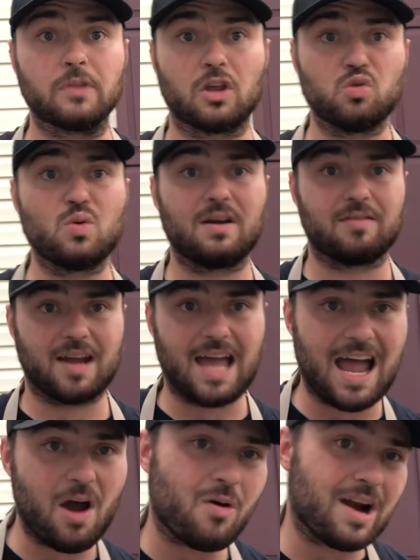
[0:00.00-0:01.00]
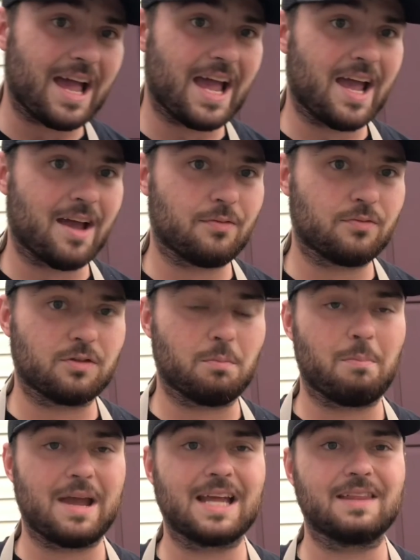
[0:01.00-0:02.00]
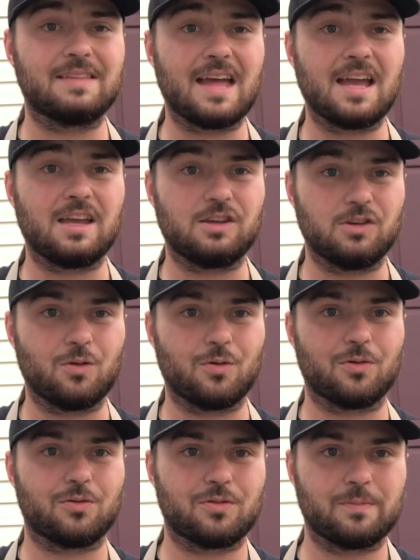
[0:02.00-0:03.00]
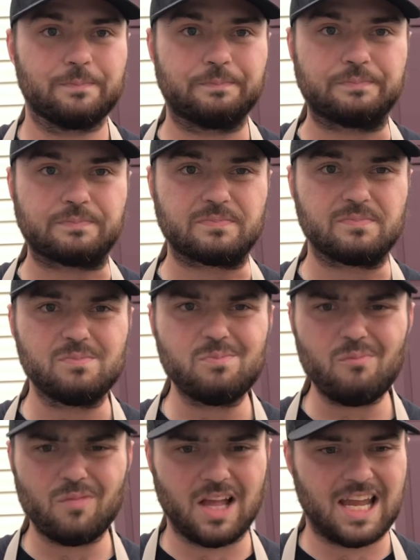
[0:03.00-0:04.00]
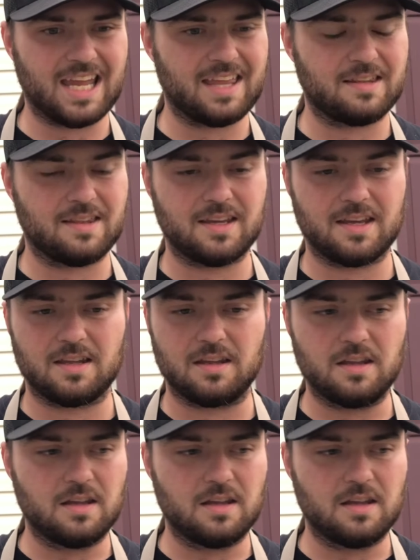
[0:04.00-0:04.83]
You have an hour and a half to make that yours. And then